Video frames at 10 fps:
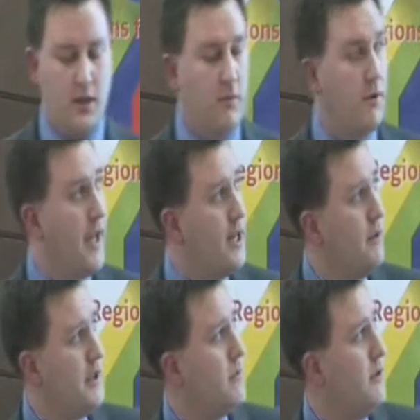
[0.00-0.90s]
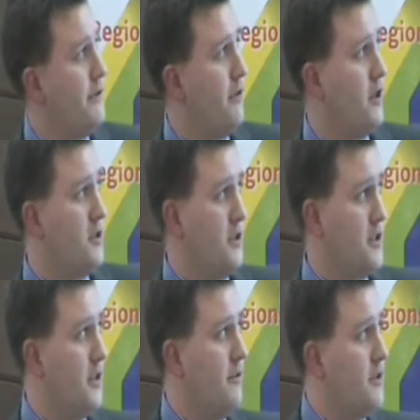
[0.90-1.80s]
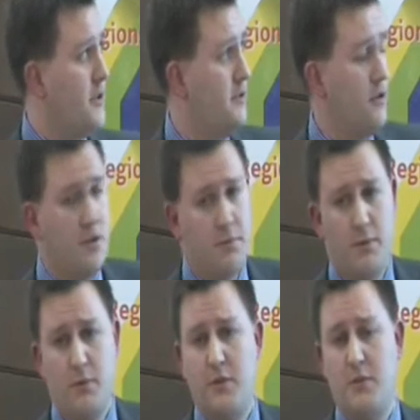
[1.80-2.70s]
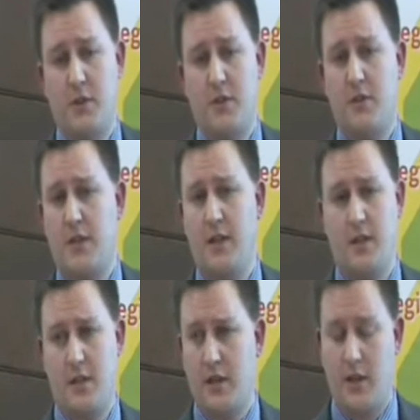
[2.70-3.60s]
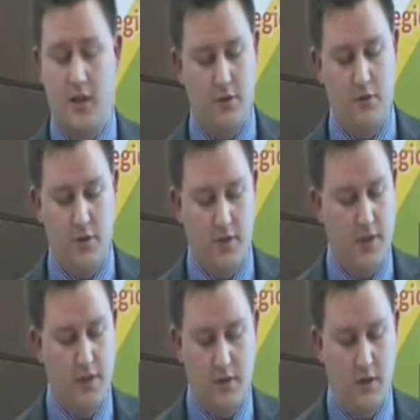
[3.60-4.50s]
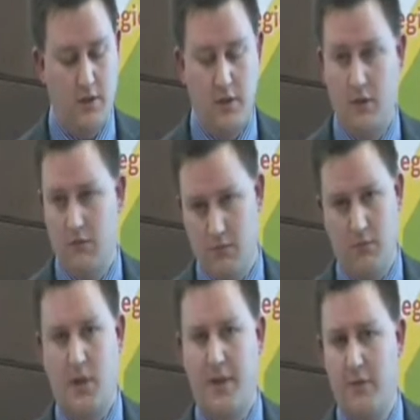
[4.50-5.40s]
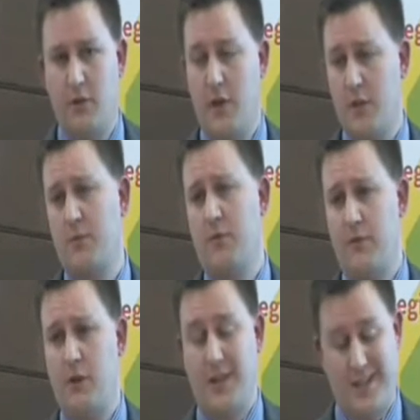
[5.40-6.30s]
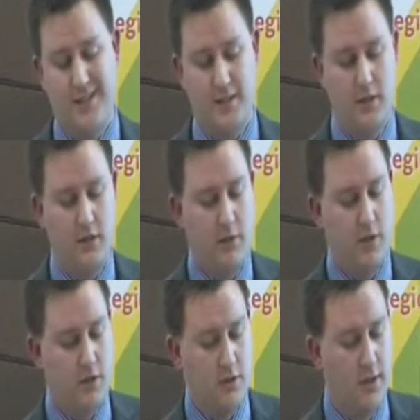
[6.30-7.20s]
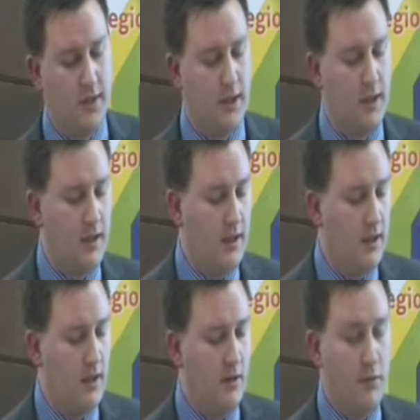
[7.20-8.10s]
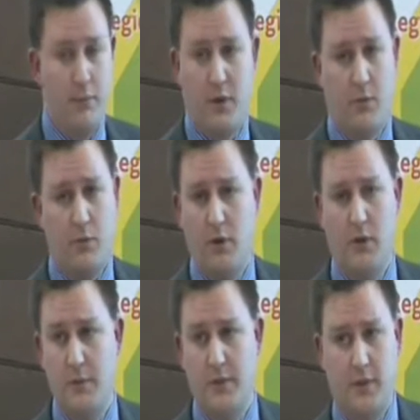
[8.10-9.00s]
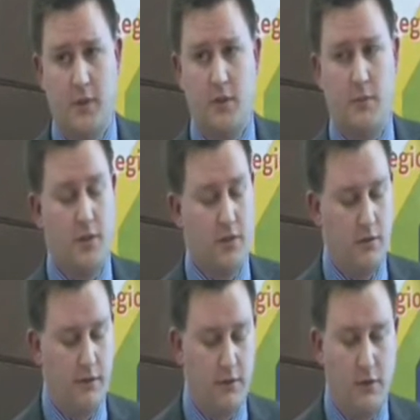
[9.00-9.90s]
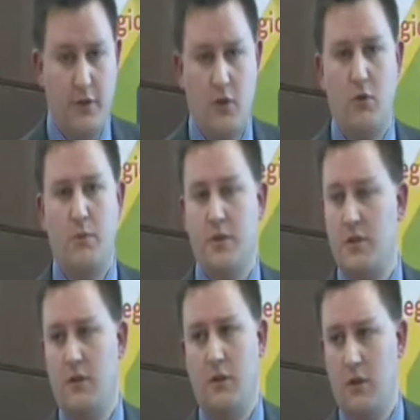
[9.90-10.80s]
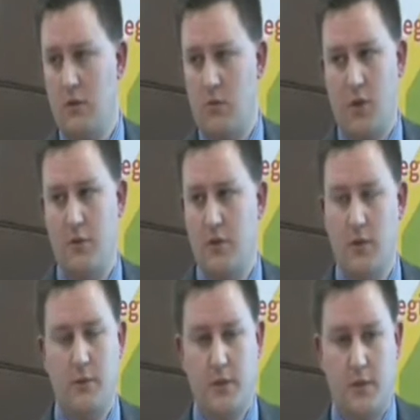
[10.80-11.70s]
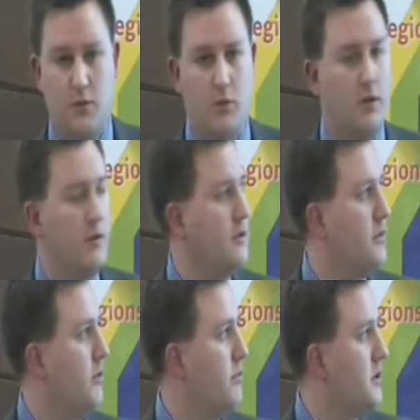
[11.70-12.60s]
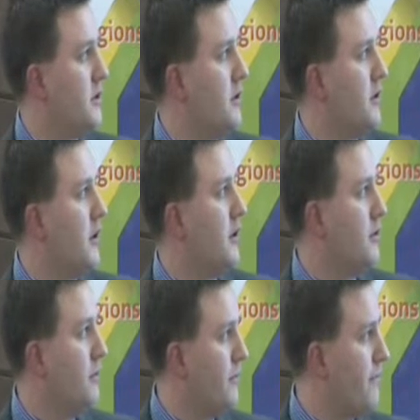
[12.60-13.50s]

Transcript: Well, anybody can be referred to this service, not just people with dementia, it's any psychiatric region. As it turned out, everybody who has been referred has had dementia, but we're not limiting it at dementia. If the equipment's in there, why would you limit it to one particular client group?